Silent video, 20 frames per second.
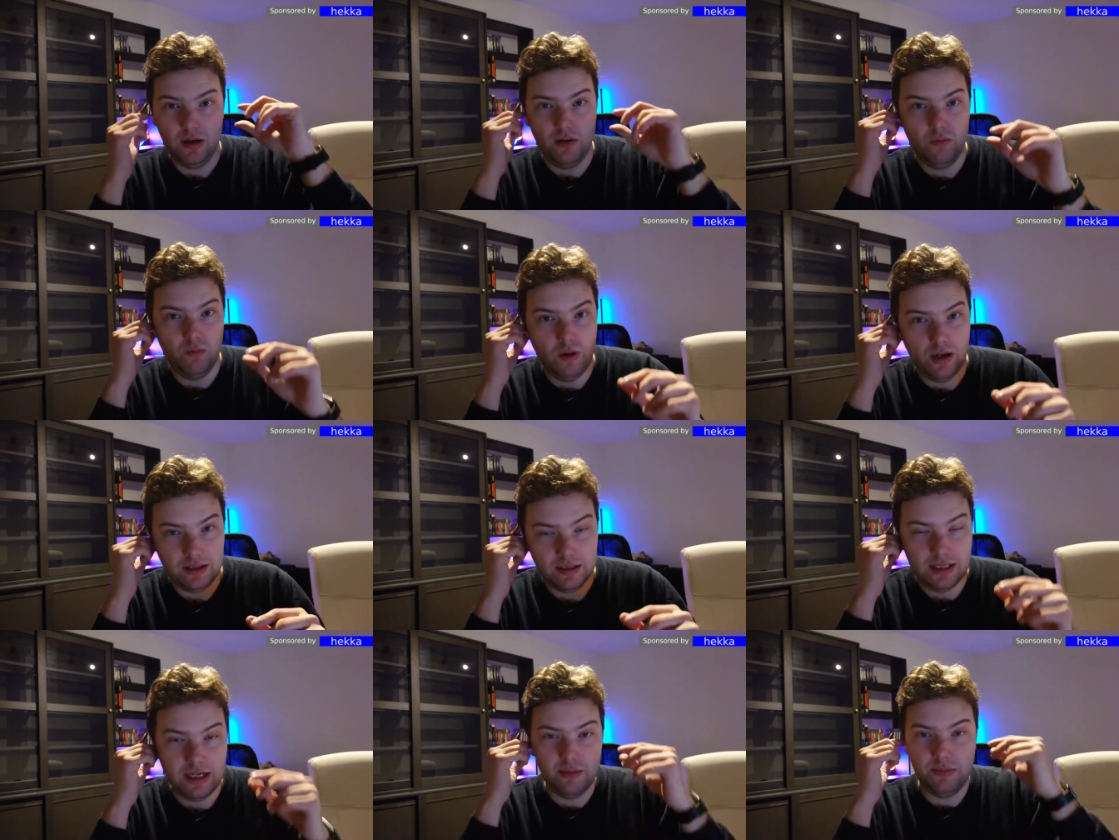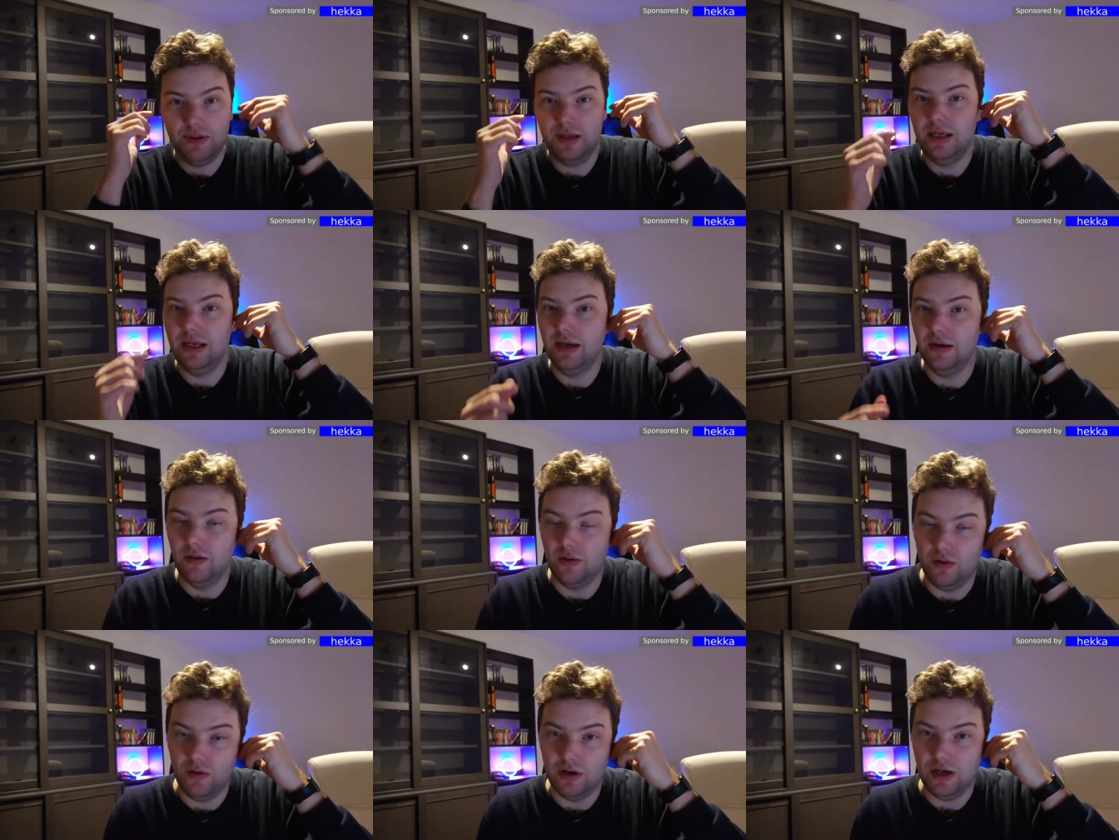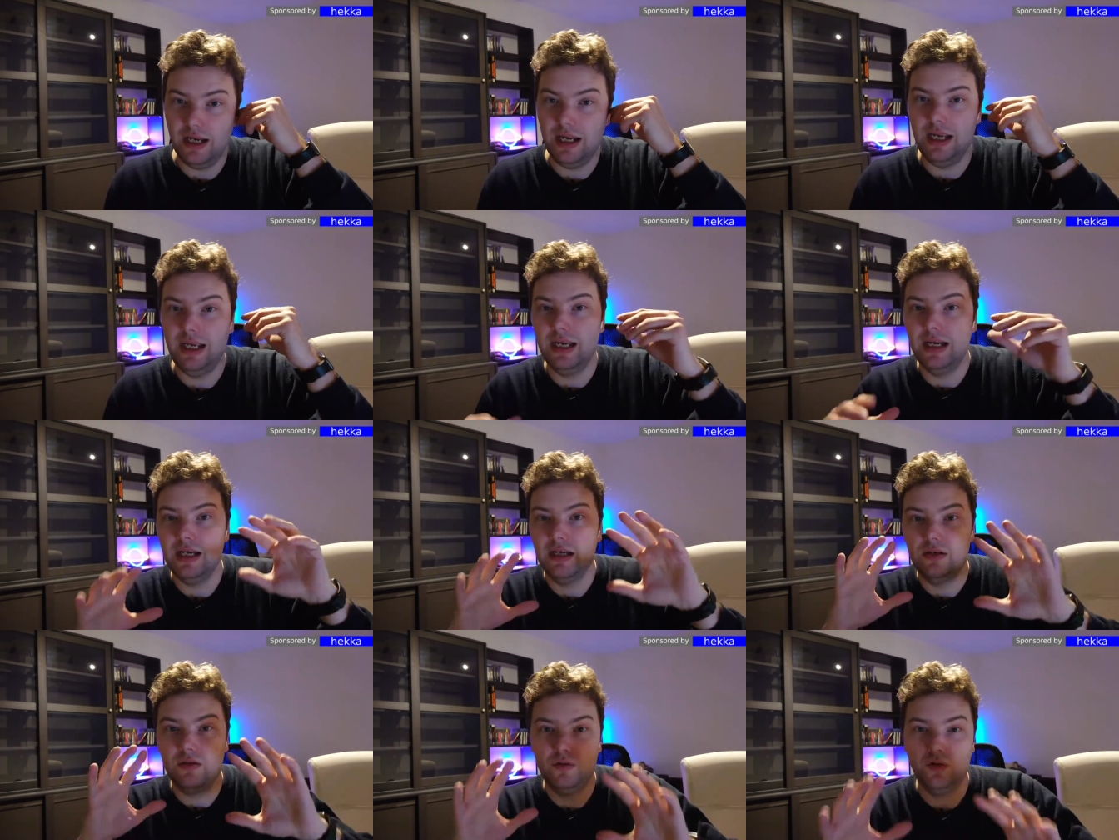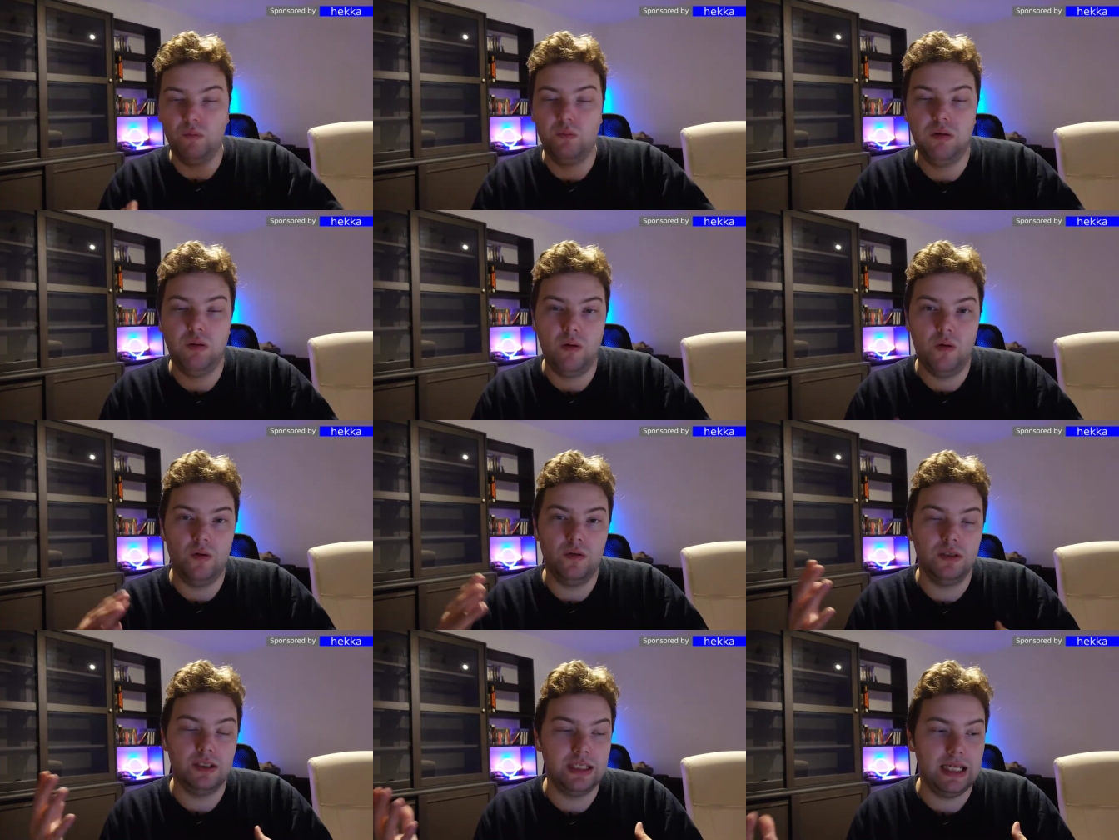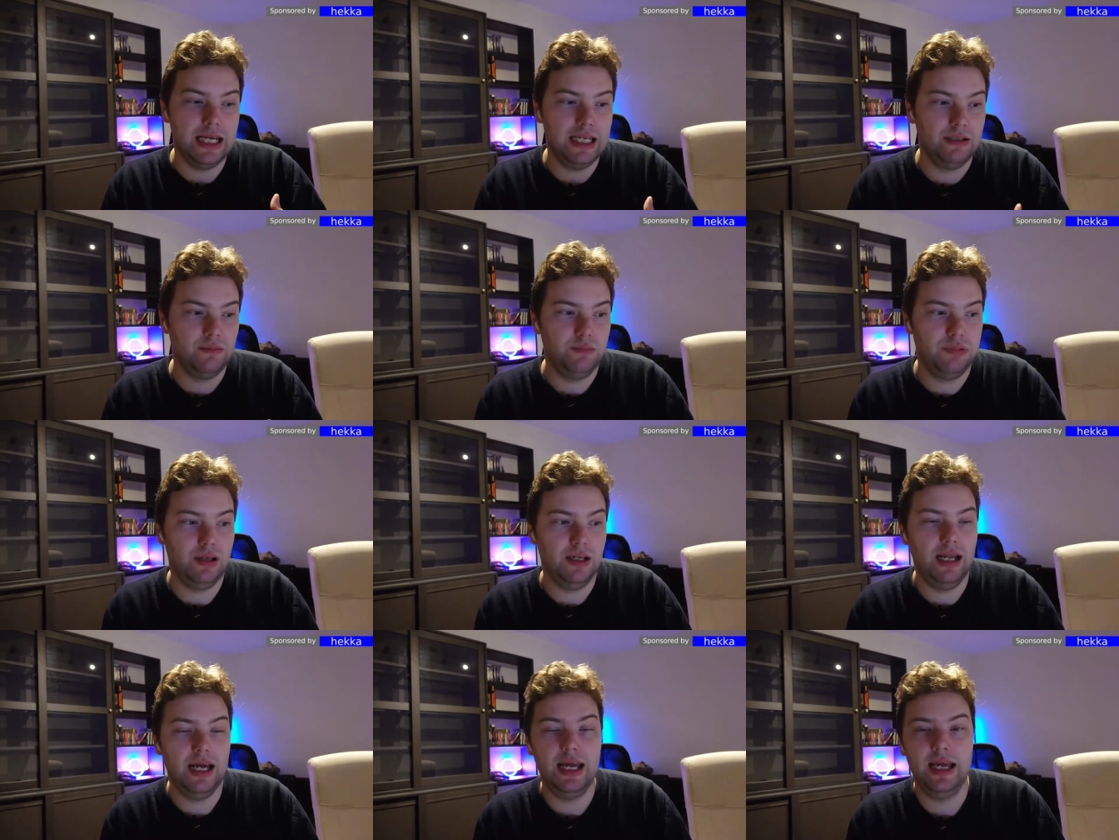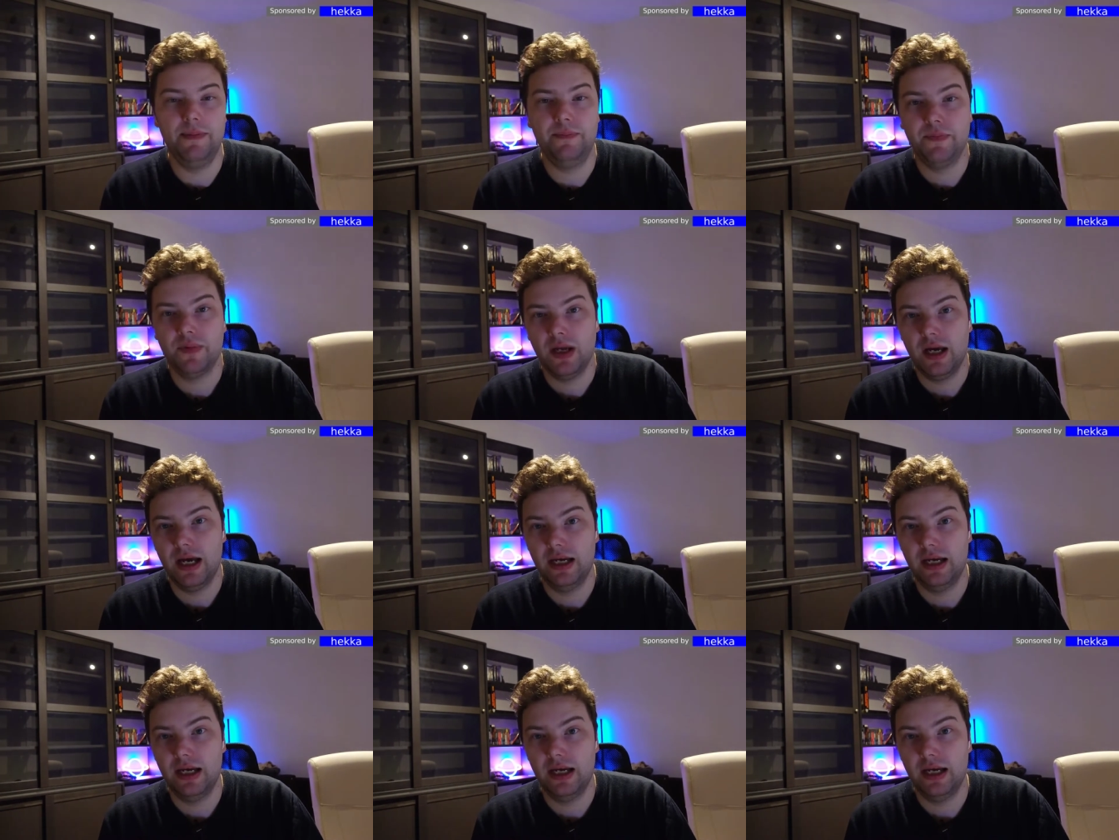one tap here or here to pause and play